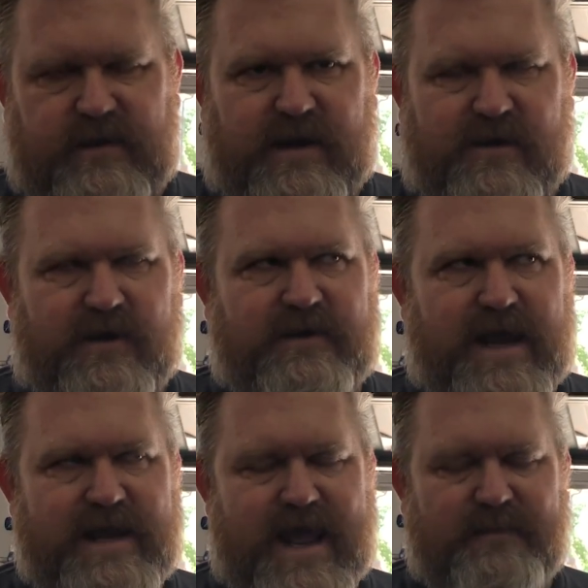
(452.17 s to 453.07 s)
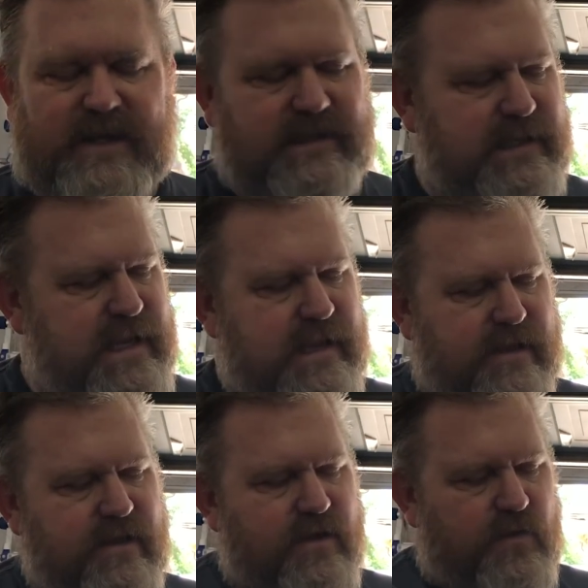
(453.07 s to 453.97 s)
aerodynamically,
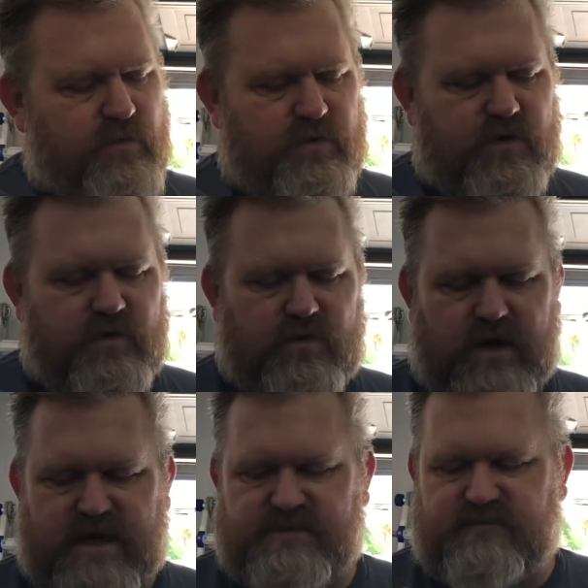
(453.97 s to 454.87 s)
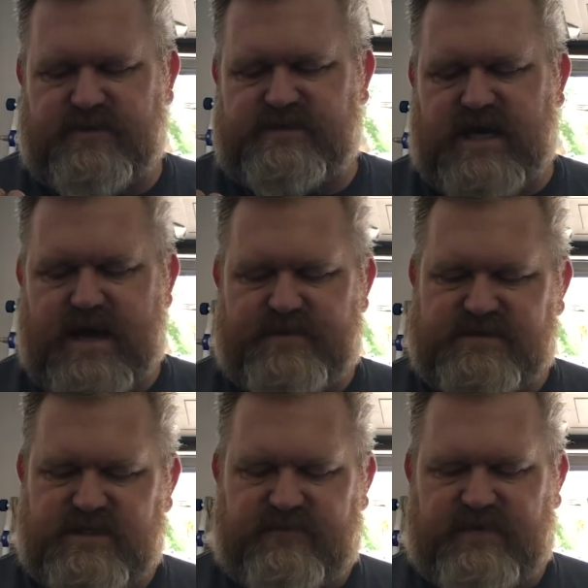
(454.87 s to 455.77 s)
will go across over the top
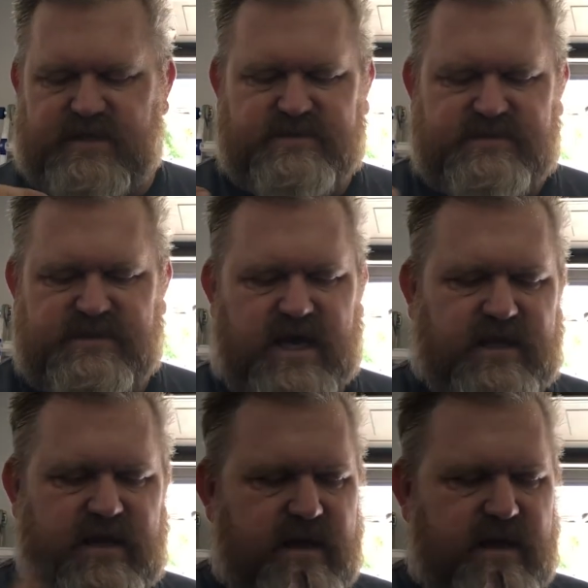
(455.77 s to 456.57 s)
instead of getting stuck